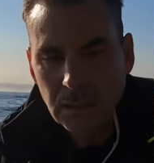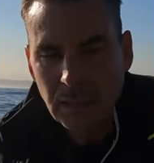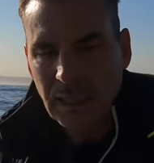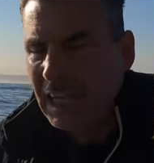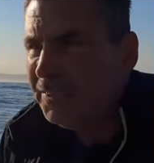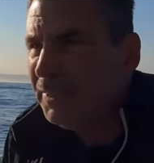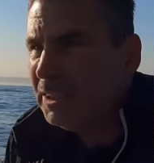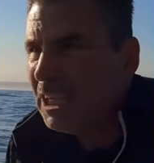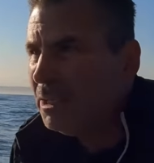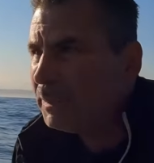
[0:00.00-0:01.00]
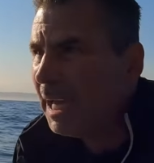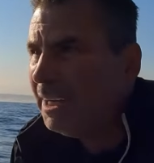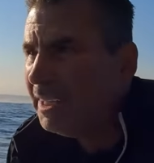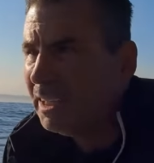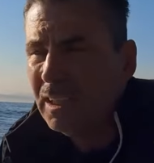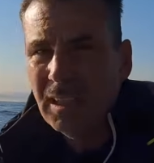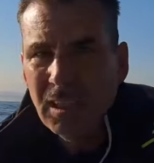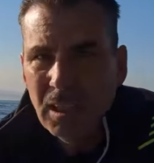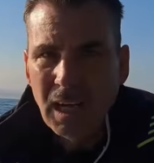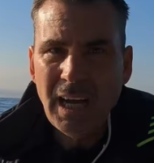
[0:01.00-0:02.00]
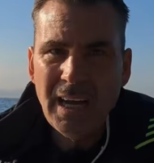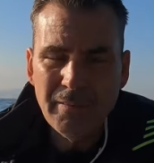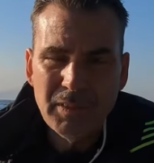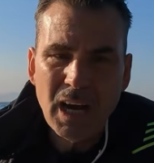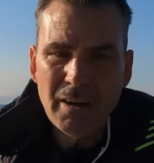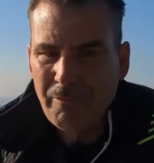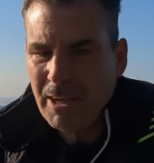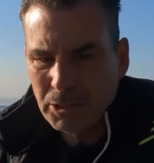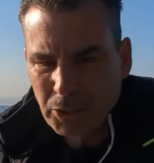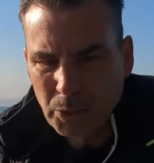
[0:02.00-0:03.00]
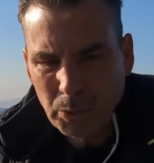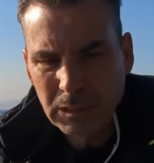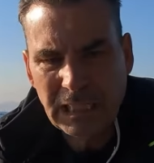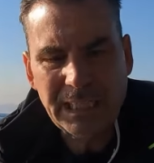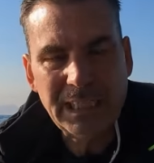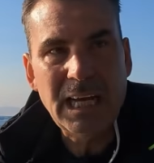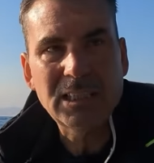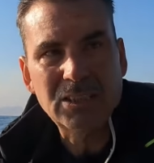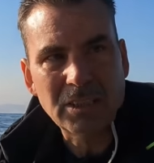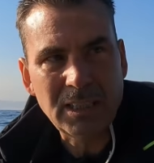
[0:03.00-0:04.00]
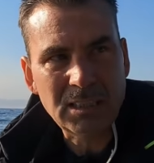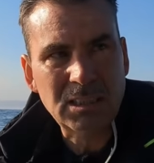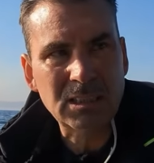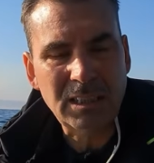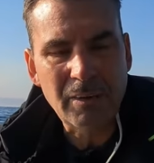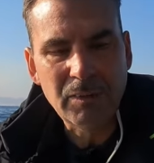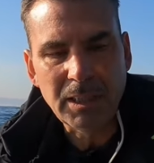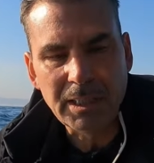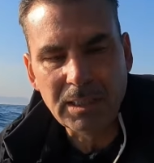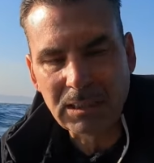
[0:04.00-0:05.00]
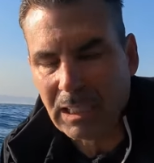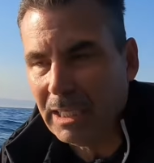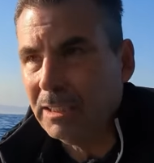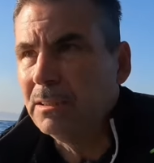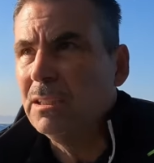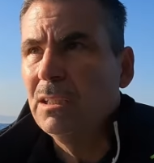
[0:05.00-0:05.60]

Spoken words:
The last few times out here, I have not found schools like that, so this is definitely a good sign.